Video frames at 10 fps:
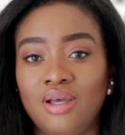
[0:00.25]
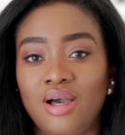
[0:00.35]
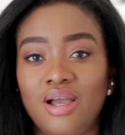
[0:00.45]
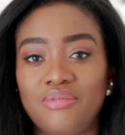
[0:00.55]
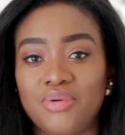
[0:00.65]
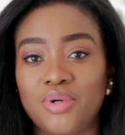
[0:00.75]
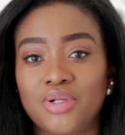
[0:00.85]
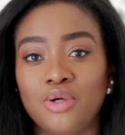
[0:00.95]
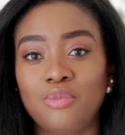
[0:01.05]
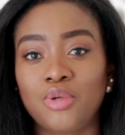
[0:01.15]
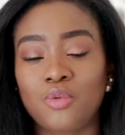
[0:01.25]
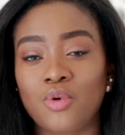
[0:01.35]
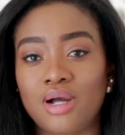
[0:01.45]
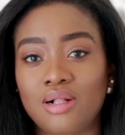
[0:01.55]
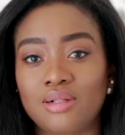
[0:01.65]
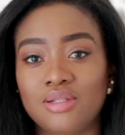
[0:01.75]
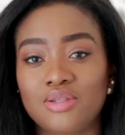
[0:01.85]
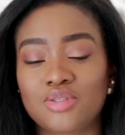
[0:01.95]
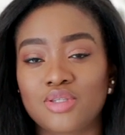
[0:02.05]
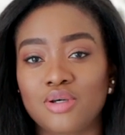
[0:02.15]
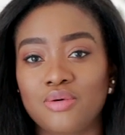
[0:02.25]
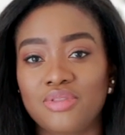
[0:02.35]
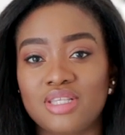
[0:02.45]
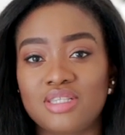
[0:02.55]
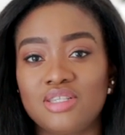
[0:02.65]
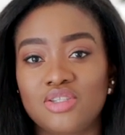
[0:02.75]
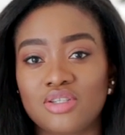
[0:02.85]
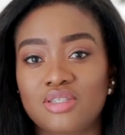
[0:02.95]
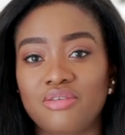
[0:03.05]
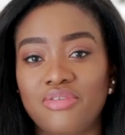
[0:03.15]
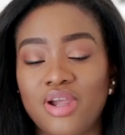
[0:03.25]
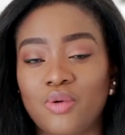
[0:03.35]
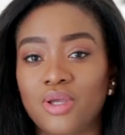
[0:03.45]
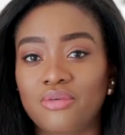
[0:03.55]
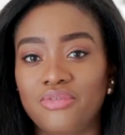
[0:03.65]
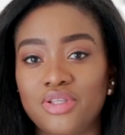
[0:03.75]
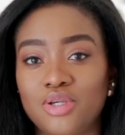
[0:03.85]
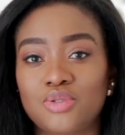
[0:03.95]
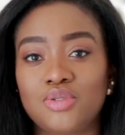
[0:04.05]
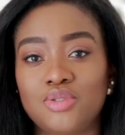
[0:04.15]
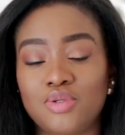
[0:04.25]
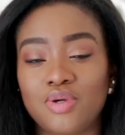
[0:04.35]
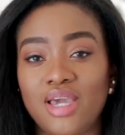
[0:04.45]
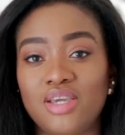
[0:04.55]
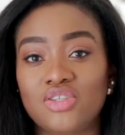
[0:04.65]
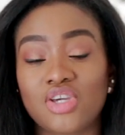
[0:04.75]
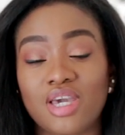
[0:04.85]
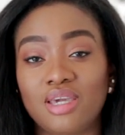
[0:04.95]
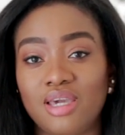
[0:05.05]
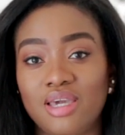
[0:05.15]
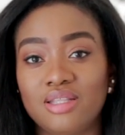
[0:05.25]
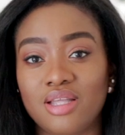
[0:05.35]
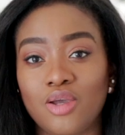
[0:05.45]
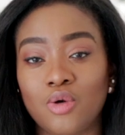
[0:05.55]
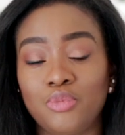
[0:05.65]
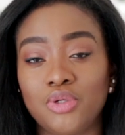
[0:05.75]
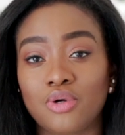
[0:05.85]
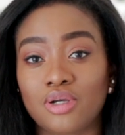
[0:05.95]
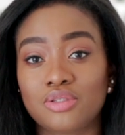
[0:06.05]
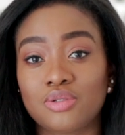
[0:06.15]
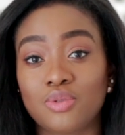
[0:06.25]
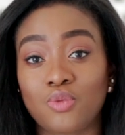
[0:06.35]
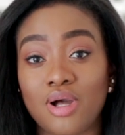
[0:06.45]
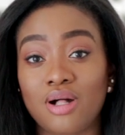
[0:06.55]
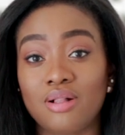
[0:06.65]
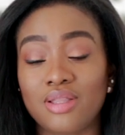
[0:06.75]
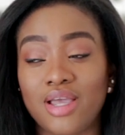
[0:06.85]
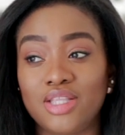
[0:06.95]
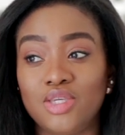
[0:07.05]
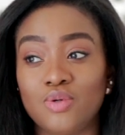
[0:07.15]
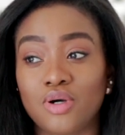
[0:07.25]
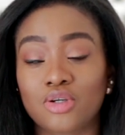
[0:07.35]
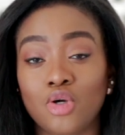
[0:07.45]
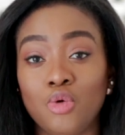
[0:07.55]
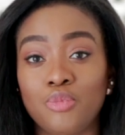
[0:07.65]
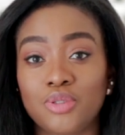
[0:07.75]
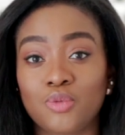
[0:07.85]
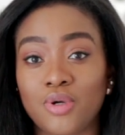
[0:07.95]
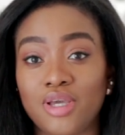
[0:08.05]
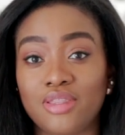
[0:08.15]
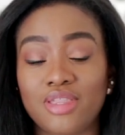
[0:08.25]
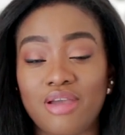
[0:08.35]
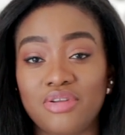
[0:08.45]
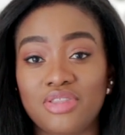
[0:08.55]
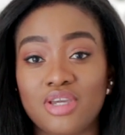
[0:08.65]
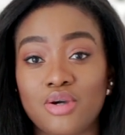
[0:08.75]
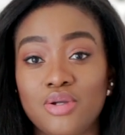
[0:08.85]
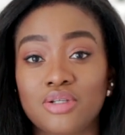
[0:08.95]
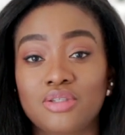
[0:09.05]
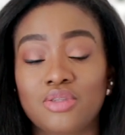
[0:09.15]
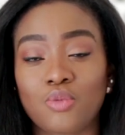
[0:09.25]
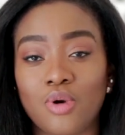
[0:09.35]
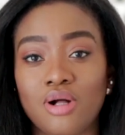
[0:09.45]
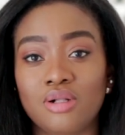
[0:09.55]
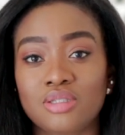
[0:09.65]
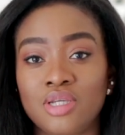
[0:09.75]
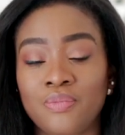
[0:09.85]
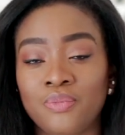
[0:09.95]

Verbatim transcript: Hi everyone, hope you're well. So this is just a very quick video to do a check-in. I hope you are doing well and you are coping with everything going on in the world.